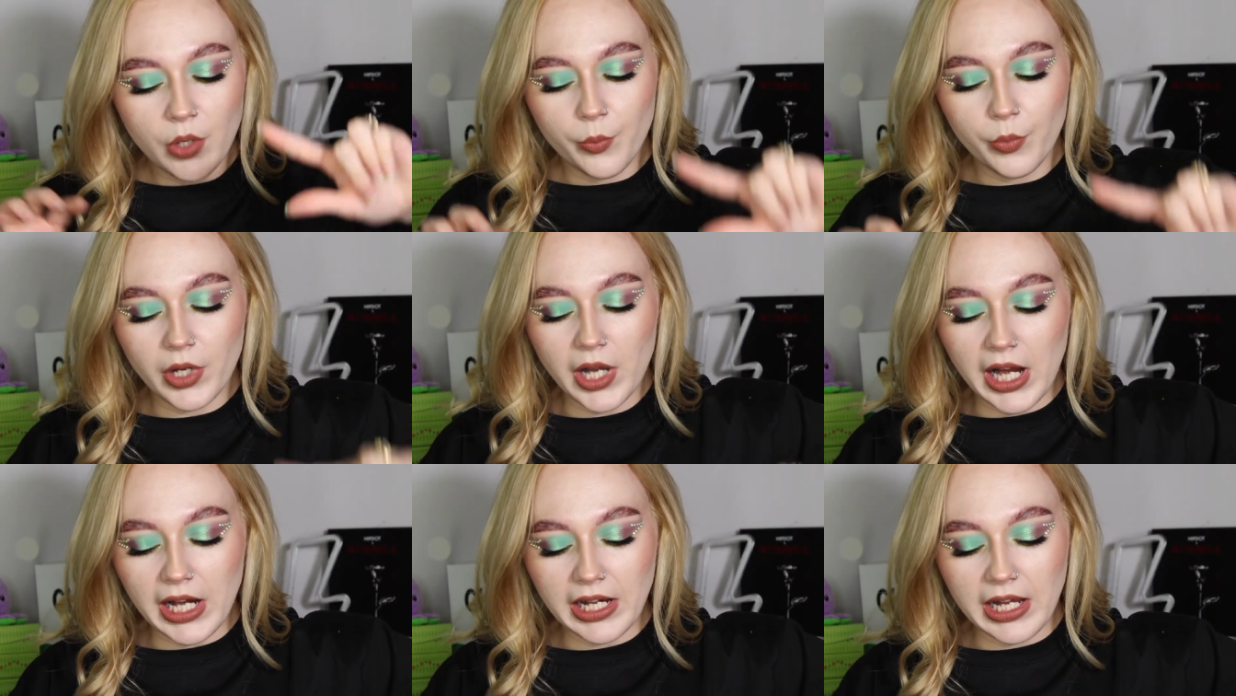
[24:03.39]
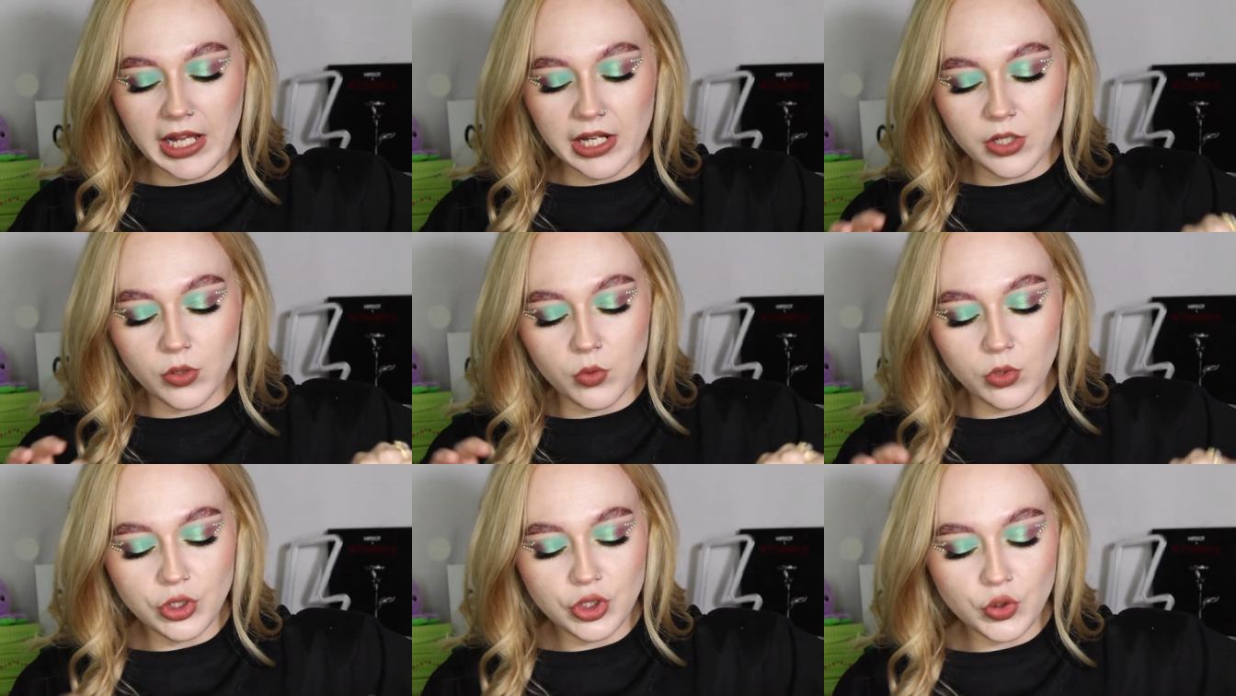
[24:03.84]
But I kind
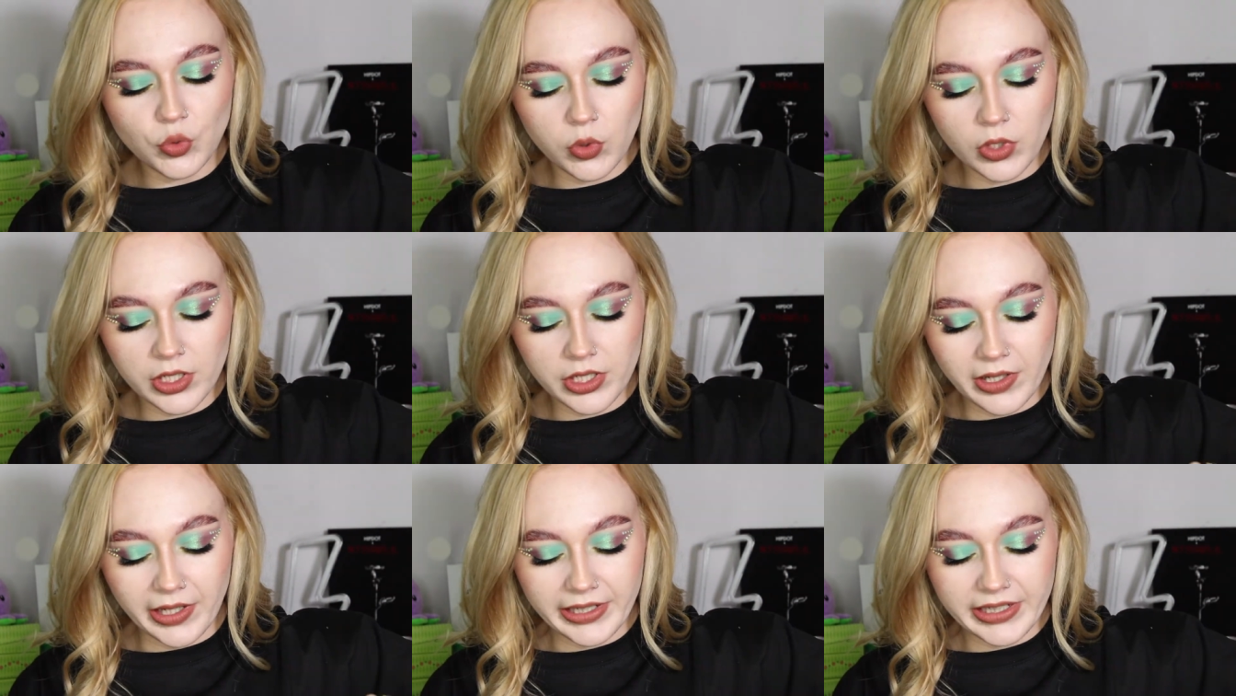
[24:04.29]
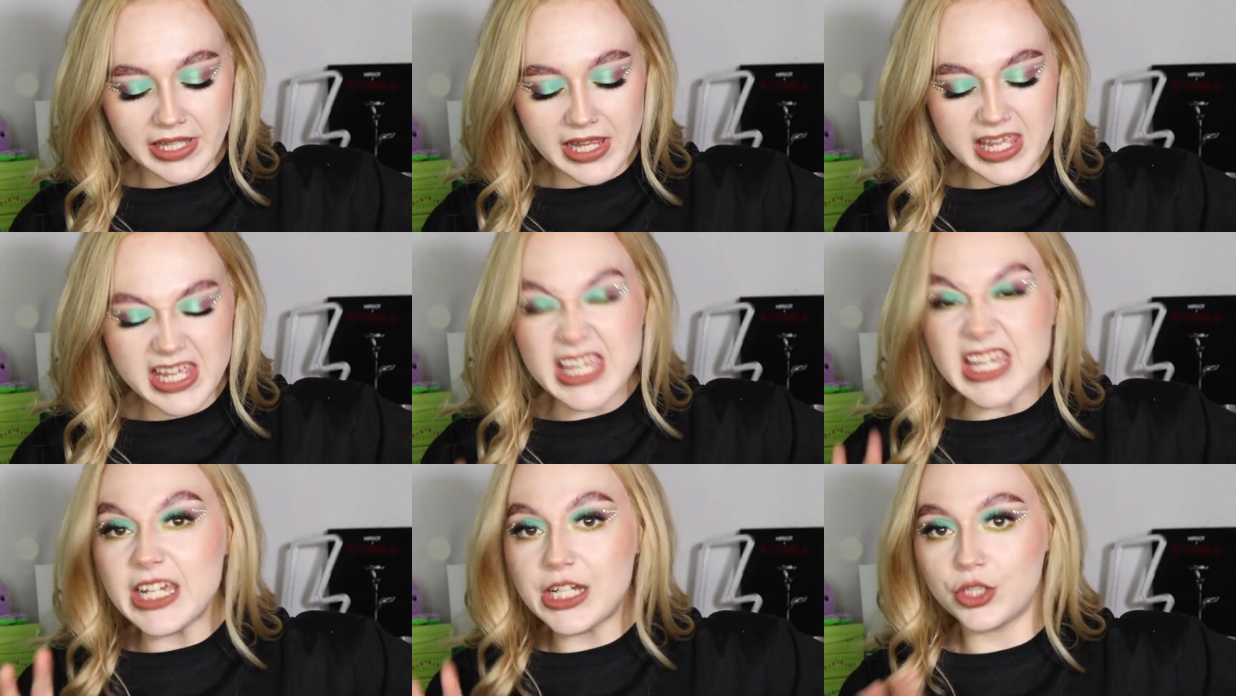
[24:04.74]
of just wanted to, like,
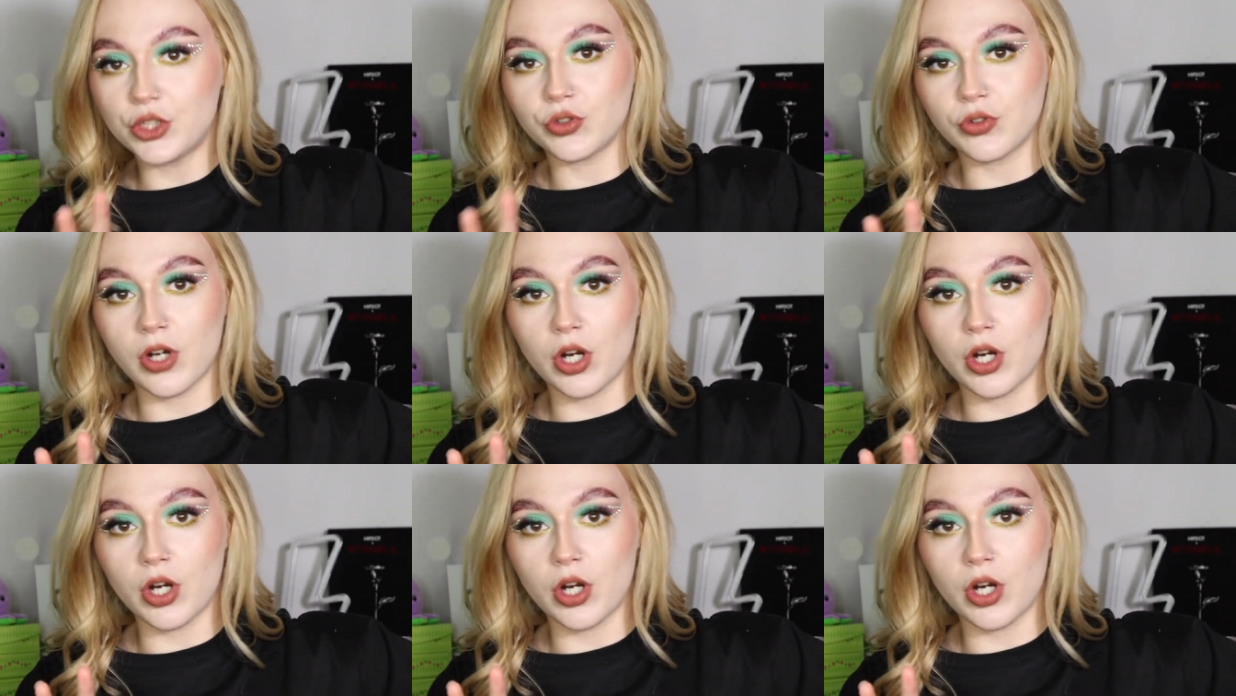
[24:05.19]
take each